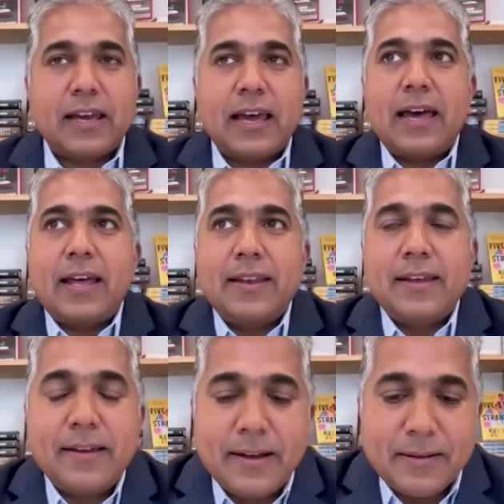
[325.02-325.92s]
had
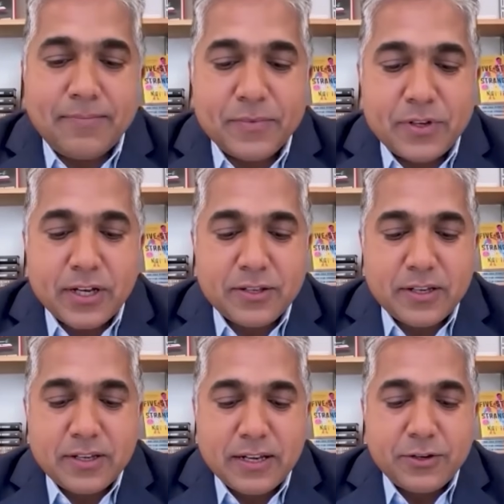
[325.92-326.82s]
um, just
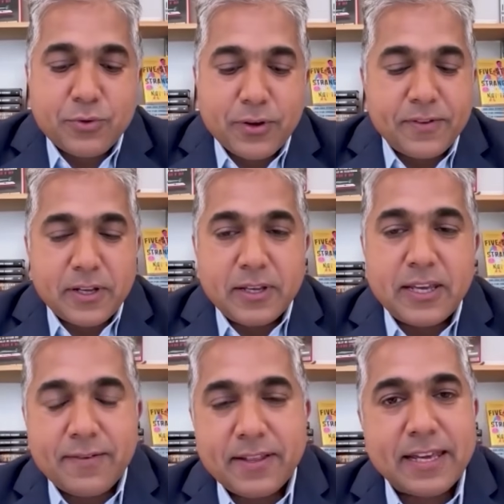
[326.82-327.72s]
uh, drifted
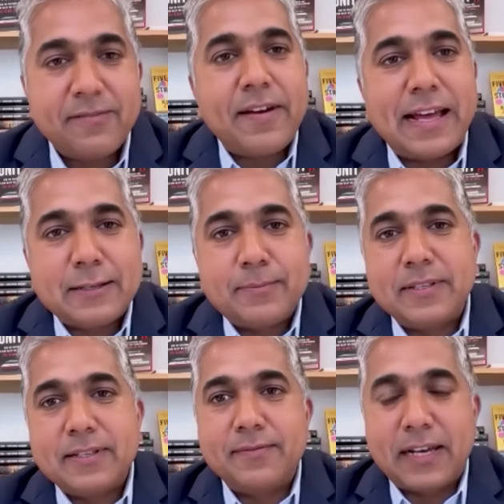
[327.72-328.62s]
given the
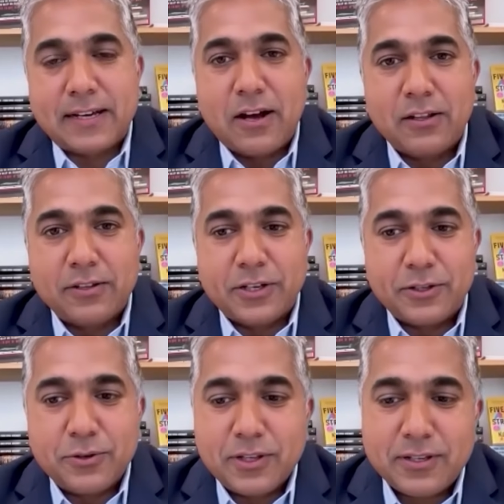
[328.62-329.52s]
advancements of technology.
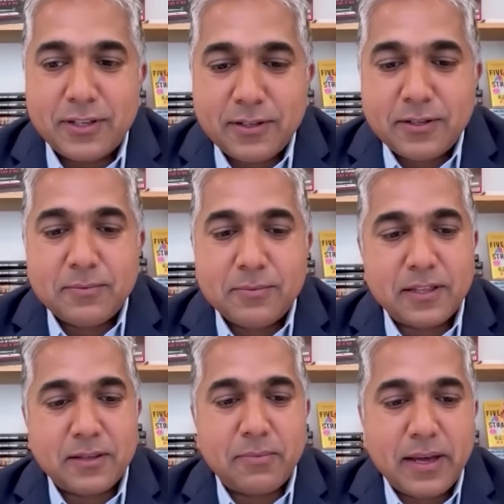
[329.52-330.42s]
So the systems
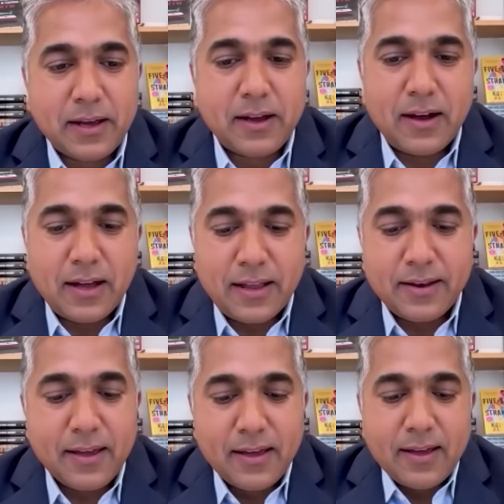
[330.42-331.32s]
that the Pentagon
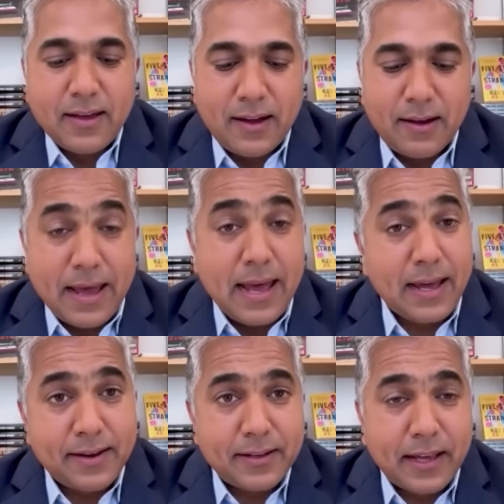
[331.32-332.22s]
um,
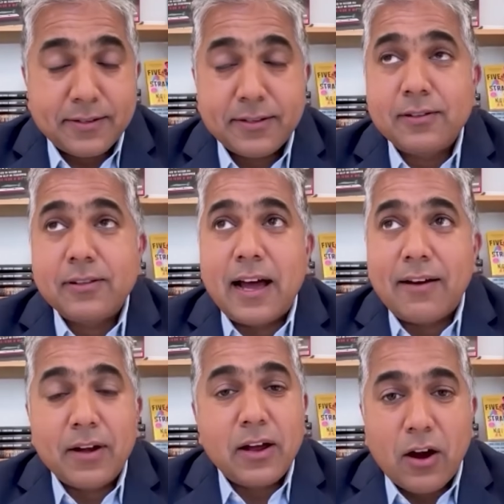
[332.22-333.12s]
had and, and still
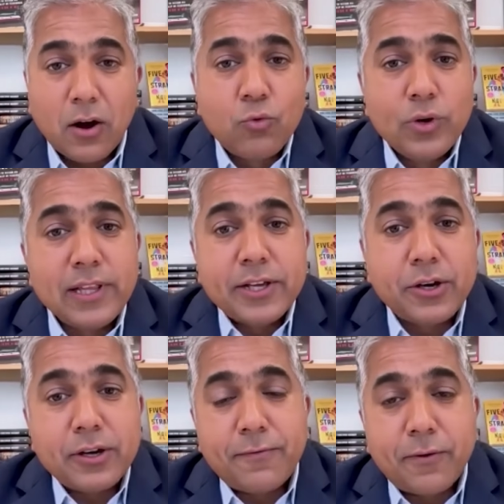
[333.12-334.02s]
have are really
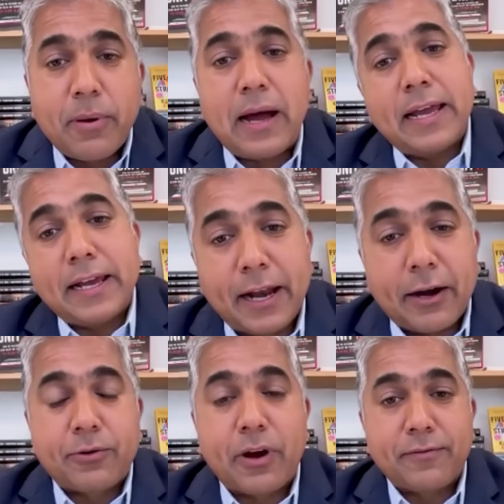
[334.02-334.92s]
good for buying an
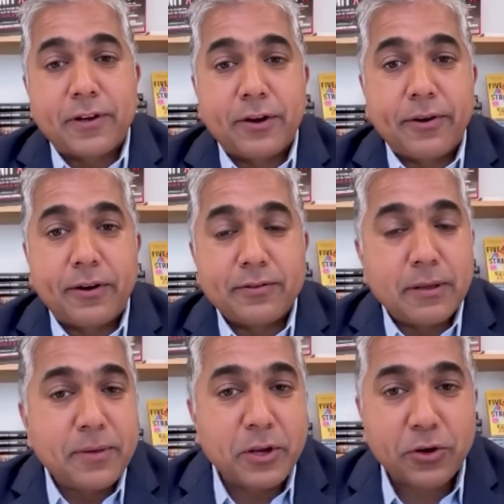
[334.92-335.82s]
aircraft carrier,
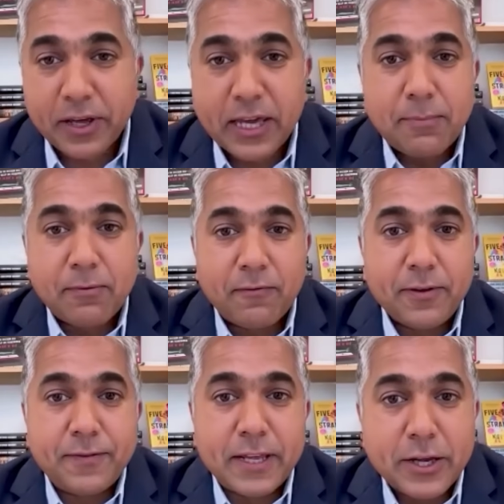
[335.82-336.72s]
something you're going to keep for
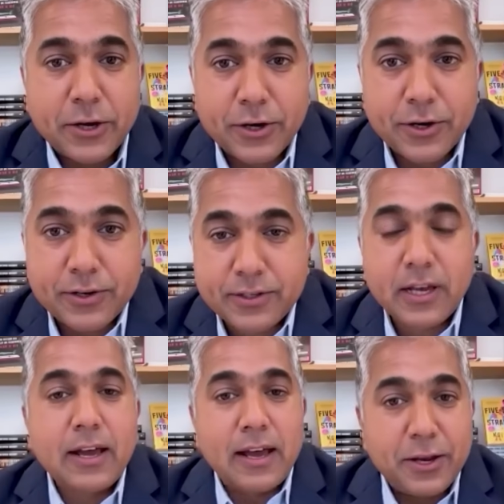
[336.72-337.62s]
fifty years.
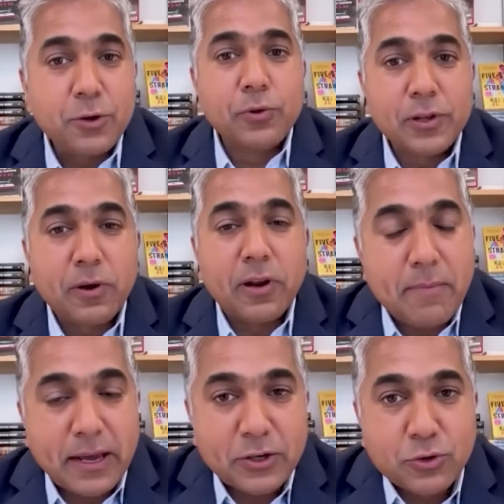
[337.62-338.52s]
And you really want to
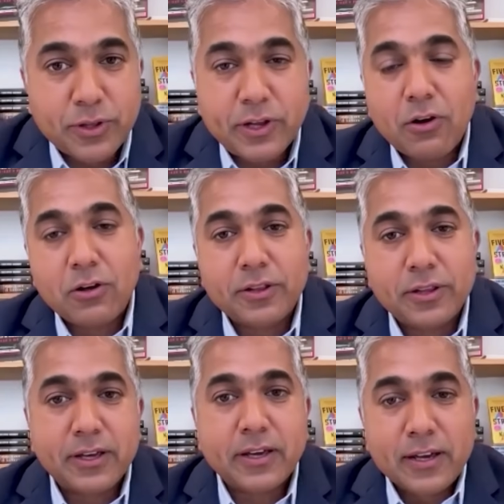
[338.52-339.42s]
make sure that all the,